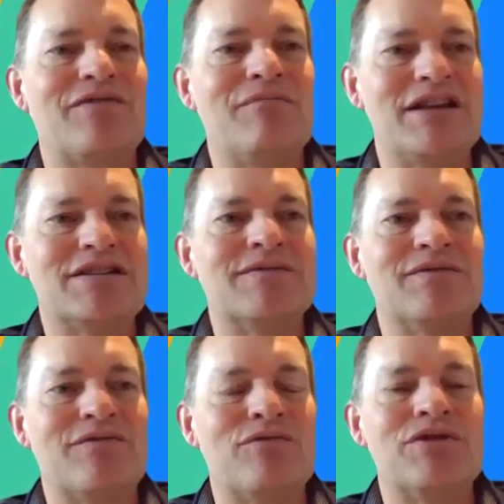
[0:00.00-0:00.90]
met
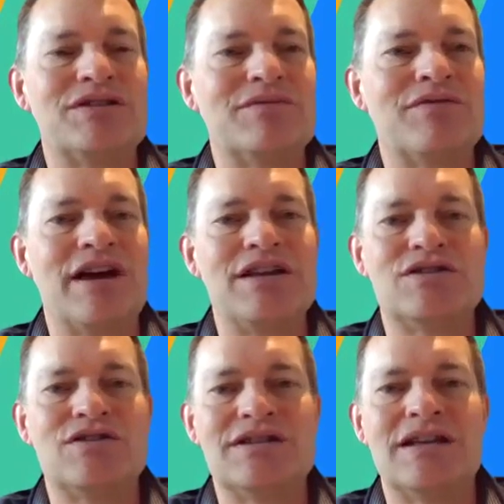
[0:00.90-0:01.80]
with some
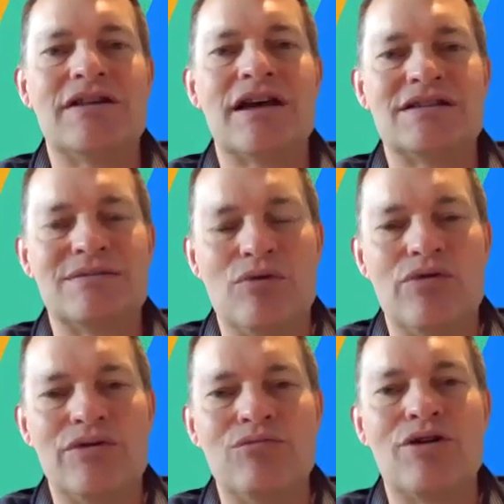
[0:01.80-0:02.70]
friends who said they
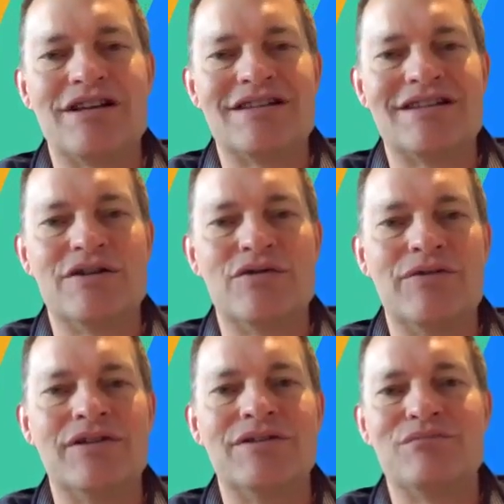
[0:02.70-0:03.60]
supported what is the
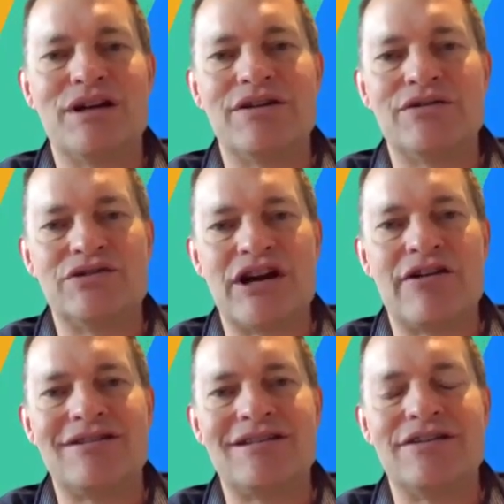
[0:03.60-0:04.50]
equivalent Pinnacle
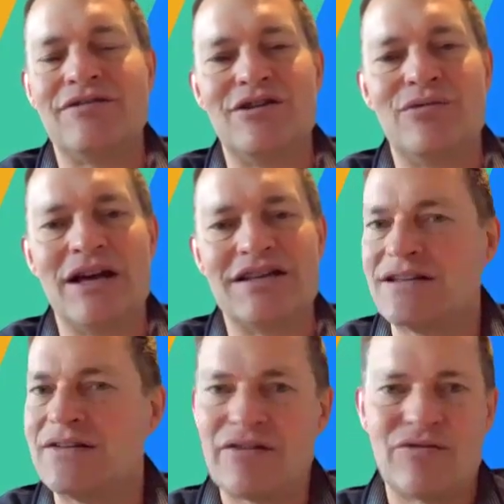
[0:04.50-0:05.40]
charity in the
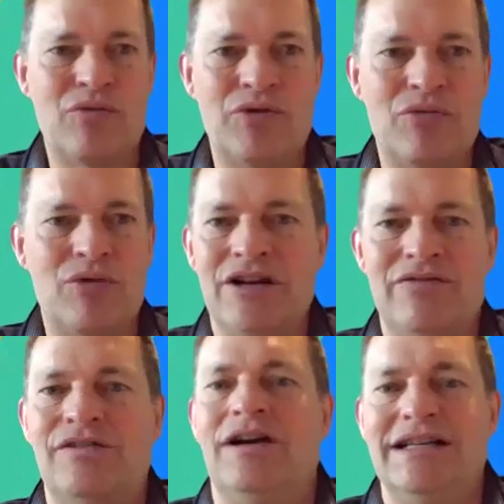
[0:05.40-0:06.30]
US, and they thought, what a
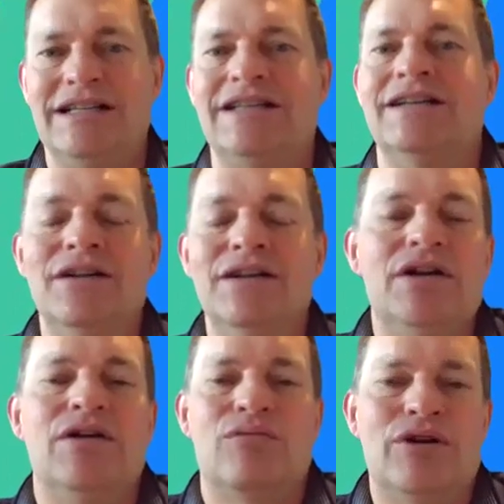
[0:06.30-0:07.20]
wonderful idea.
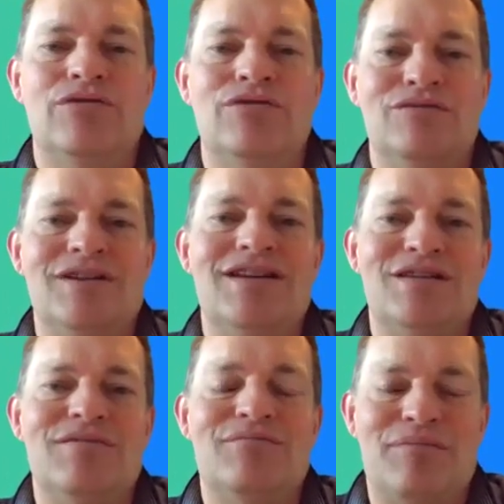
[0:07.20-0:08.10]
We'll
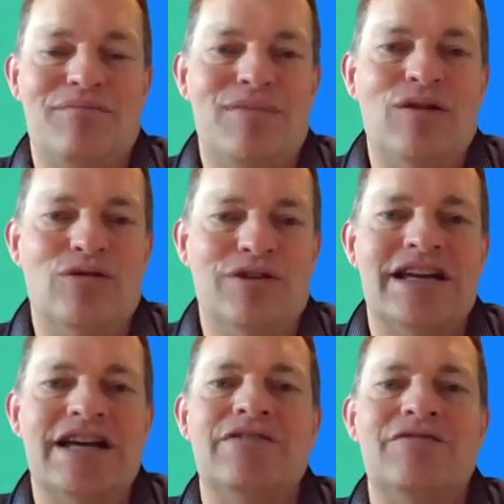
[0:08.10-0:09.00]
look
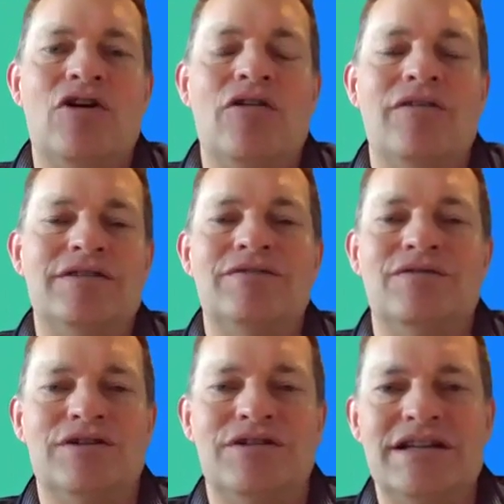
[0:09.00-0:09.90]
to get involved and
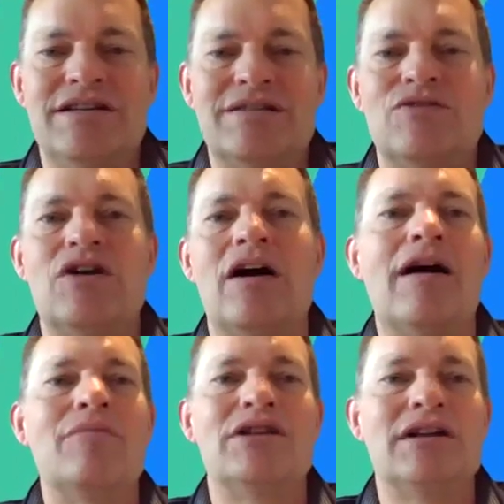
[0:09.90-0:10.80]
volunteer some
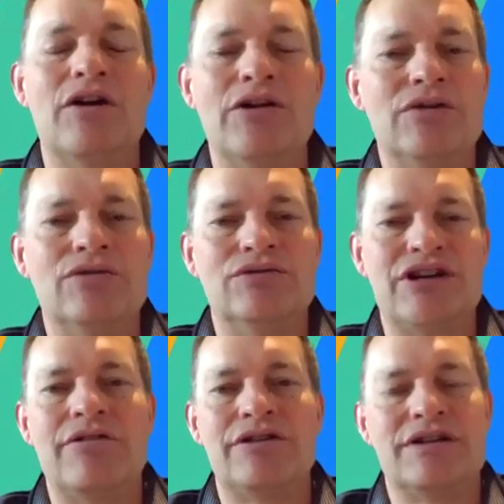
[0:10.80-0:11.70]
time in the local
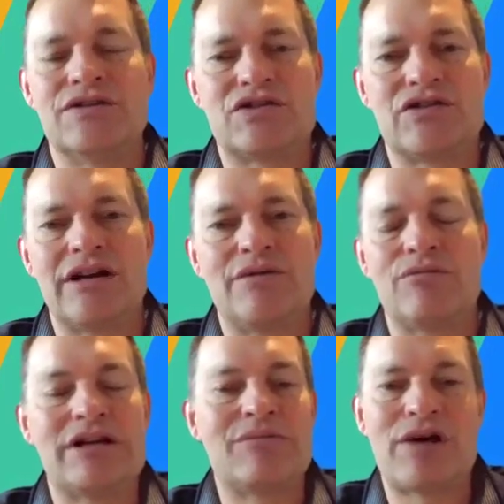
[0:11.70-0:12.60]
charity in Australia
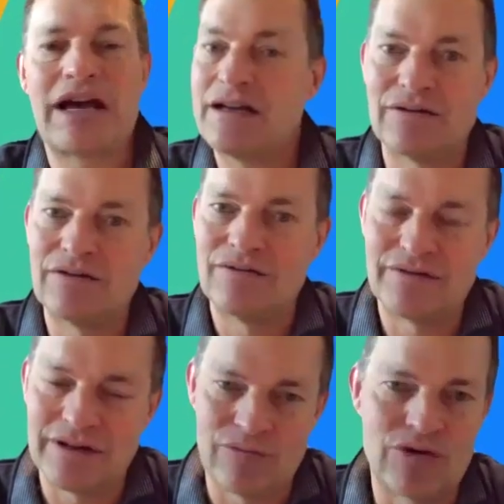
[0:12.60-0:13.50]
when we get back, and
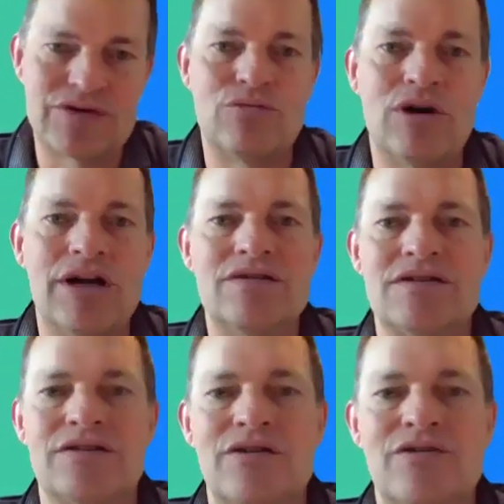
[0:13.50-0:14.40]
there wasn't one.
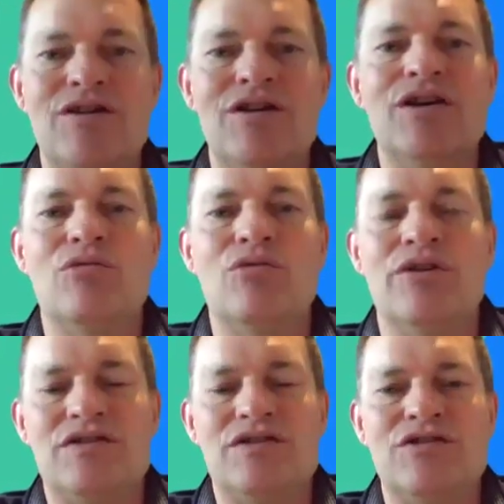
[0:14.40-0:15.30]
So
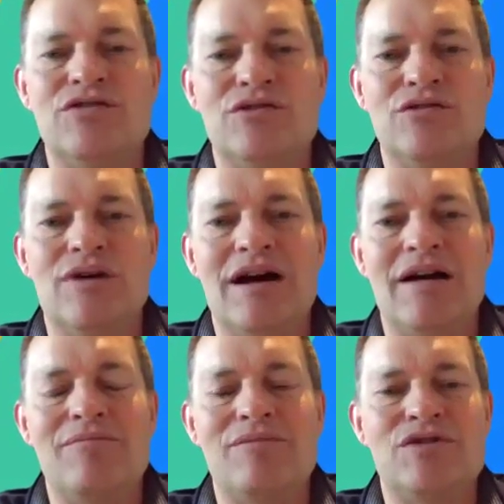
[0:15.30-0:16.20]
with two
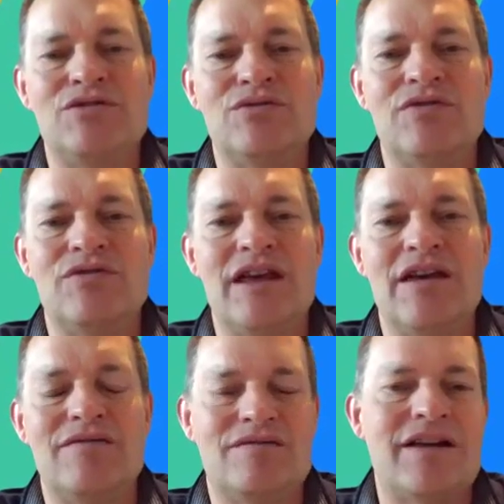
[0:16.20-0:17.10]
of
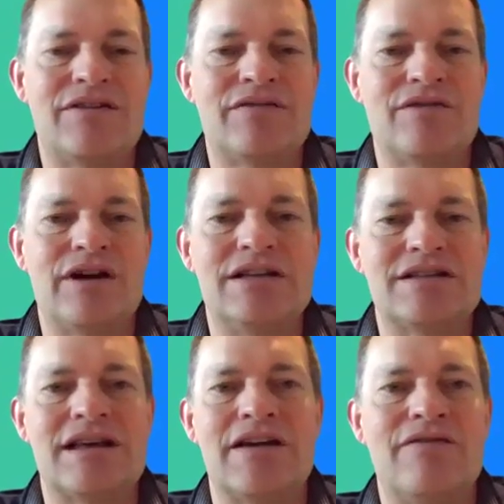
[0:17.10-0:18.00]
their other
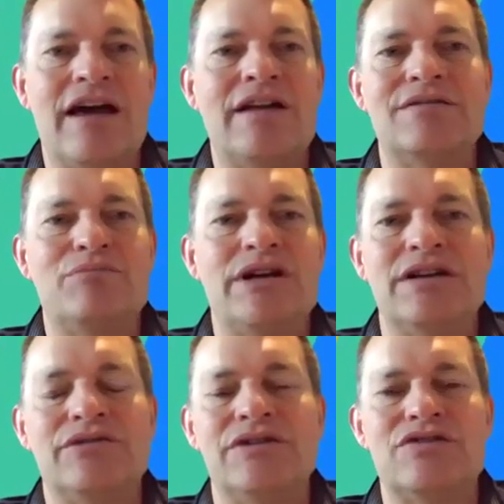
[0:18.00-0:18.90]
friends, they founded
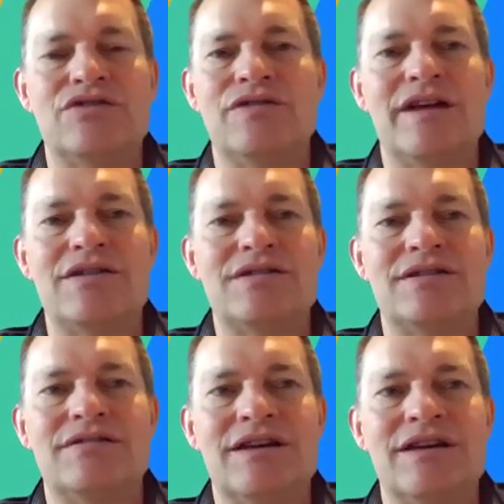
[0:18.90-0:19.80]
Pinnacle in
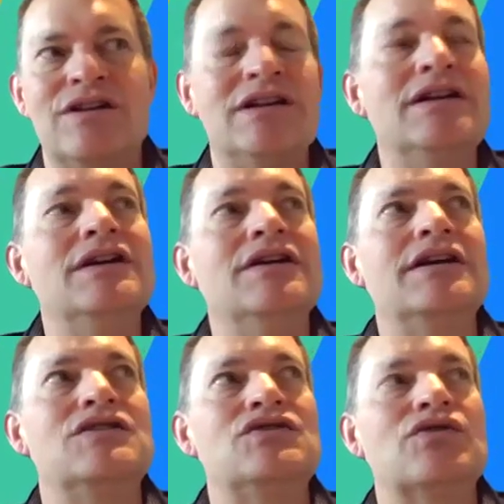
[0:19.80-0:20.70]
2007,
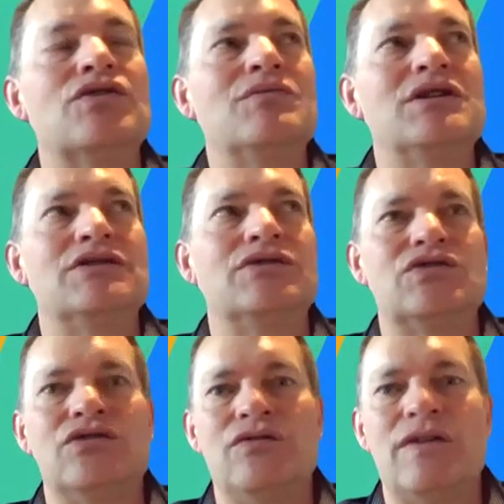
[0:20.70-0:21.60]
and it took them until
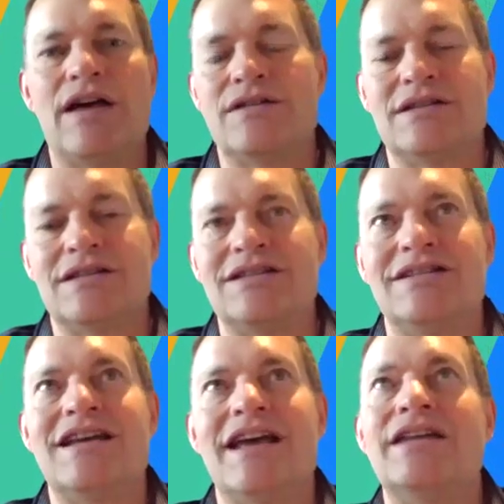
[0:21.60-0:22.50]

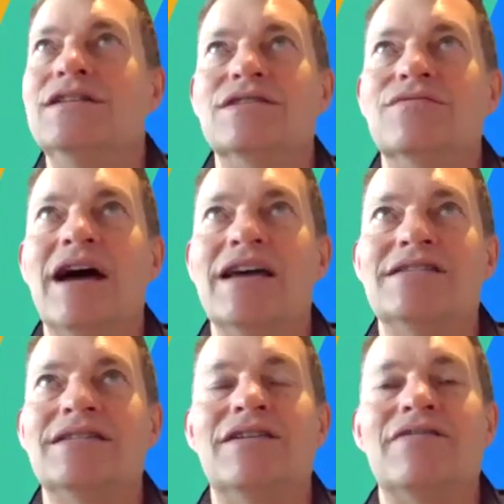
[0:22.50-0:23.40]
2010 to
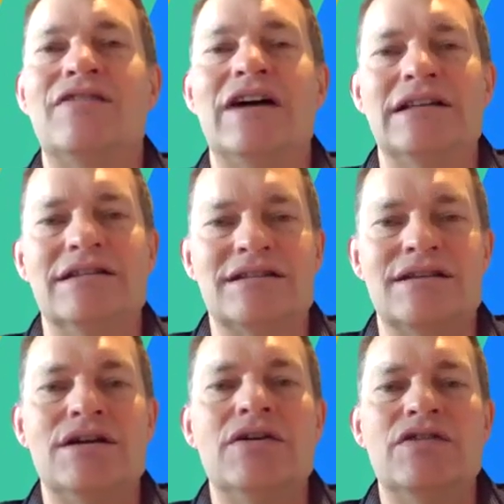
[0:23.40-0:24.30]
raise enough
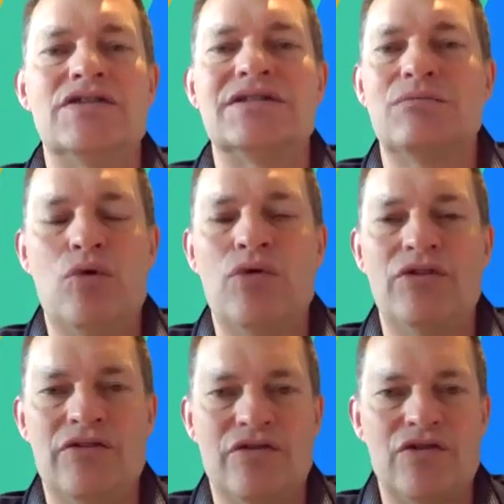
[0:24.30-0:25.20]
funds to
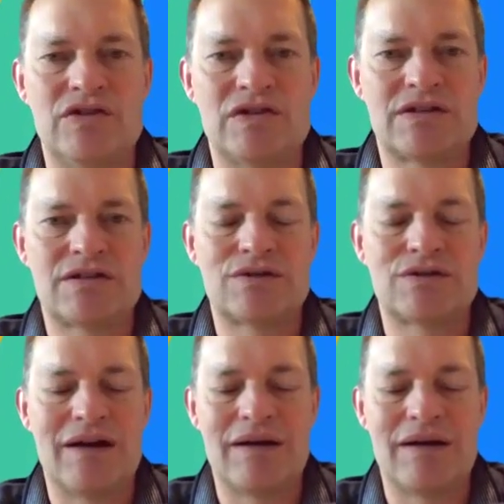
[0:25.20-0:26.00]
support the first